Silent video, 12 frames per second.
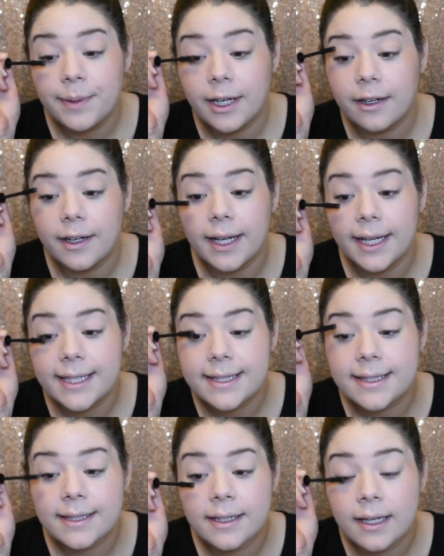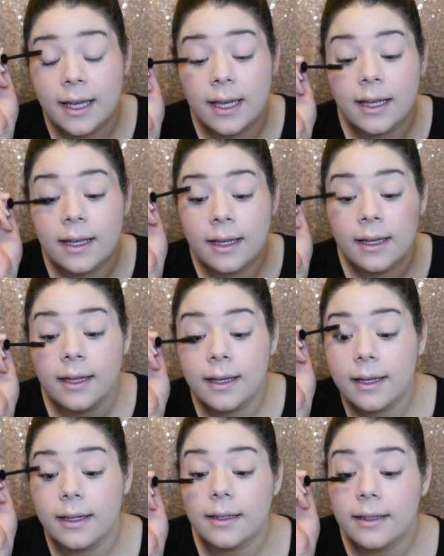Paradise
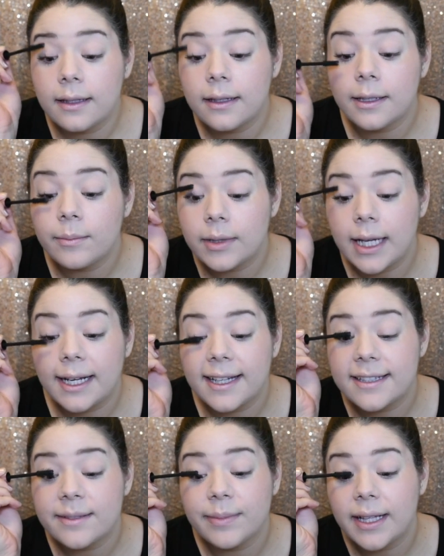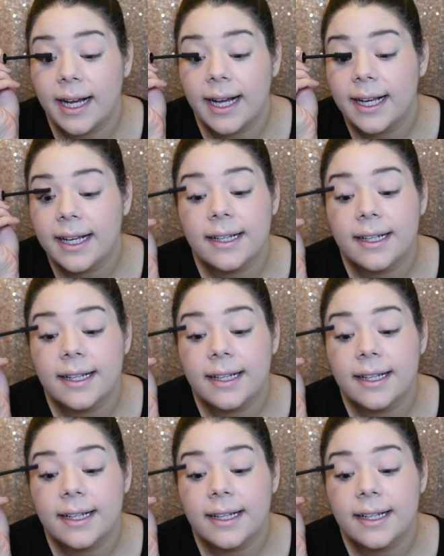in Blackest Black.